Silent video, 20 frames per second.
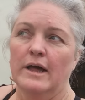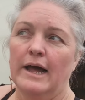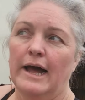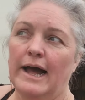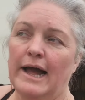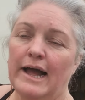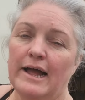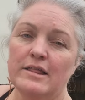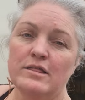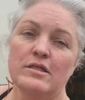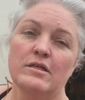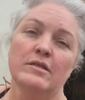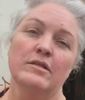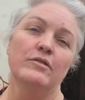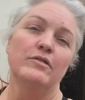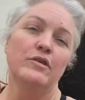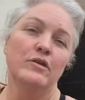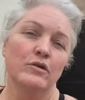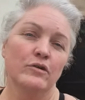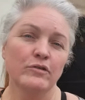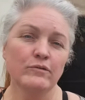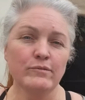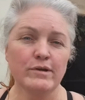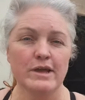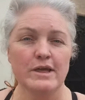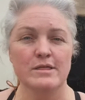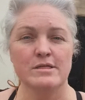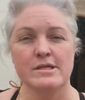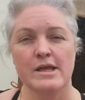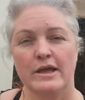And the other
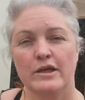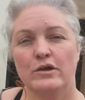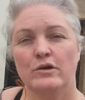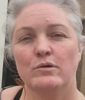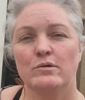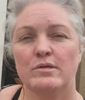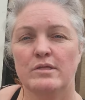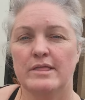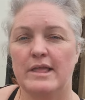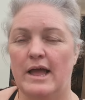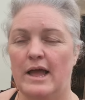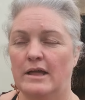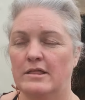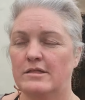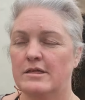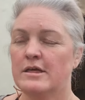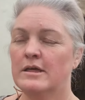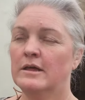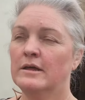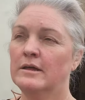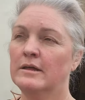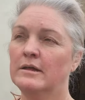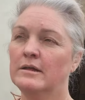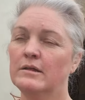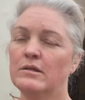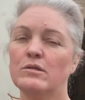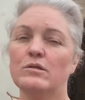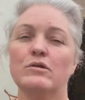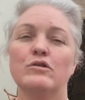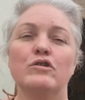reason I use that
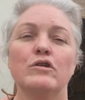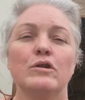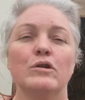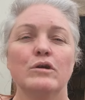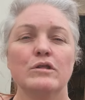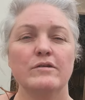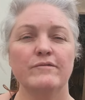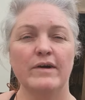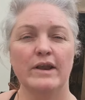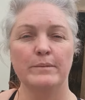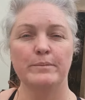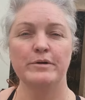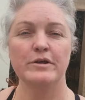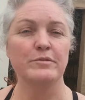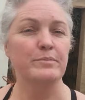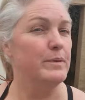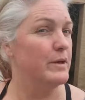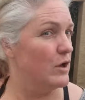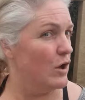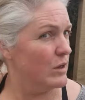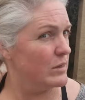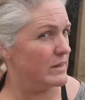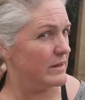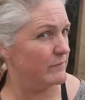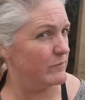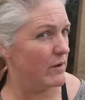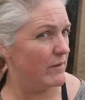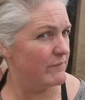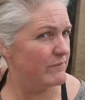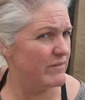such a low developer is because
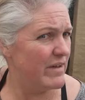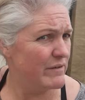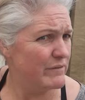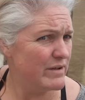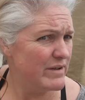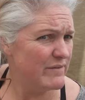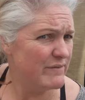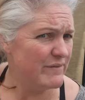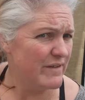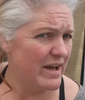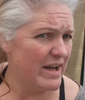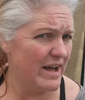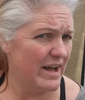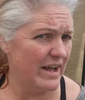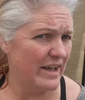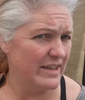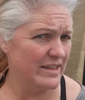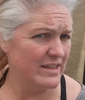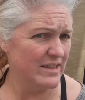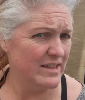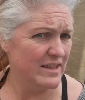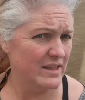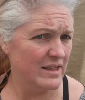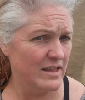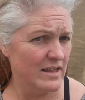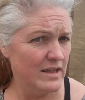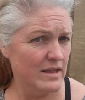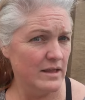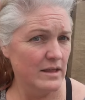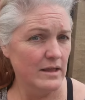I've got very fine,
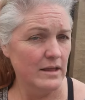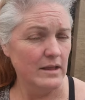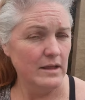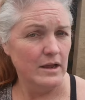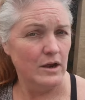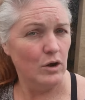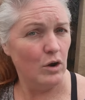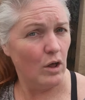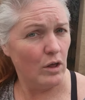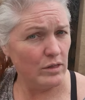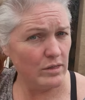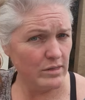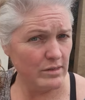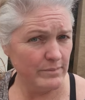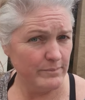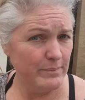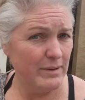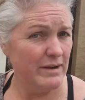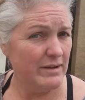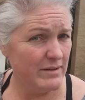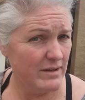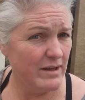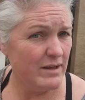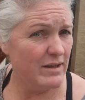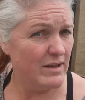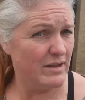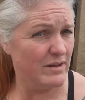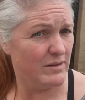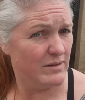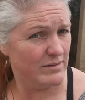lots,
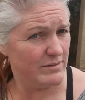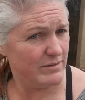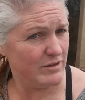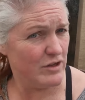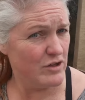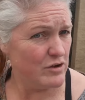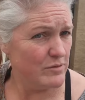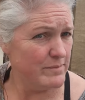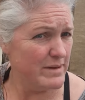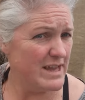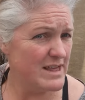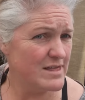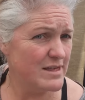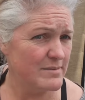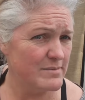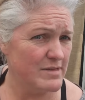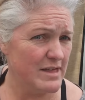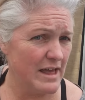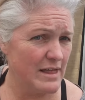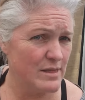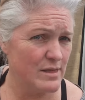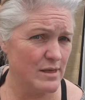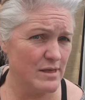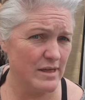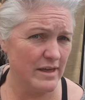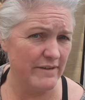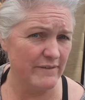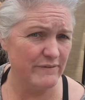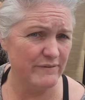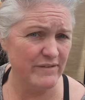you know, medium
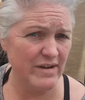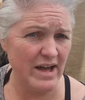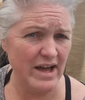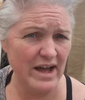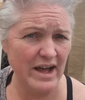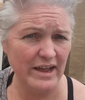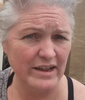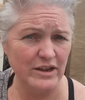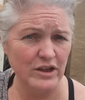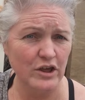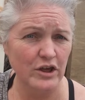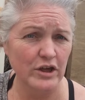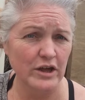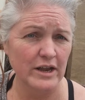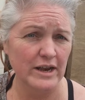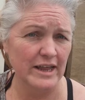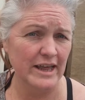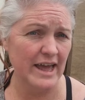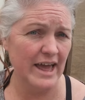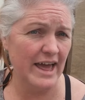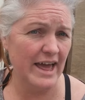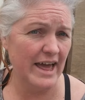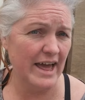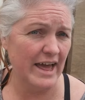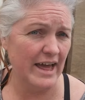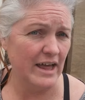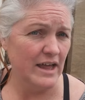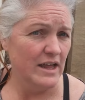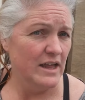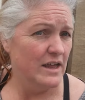density, fine, curly hair.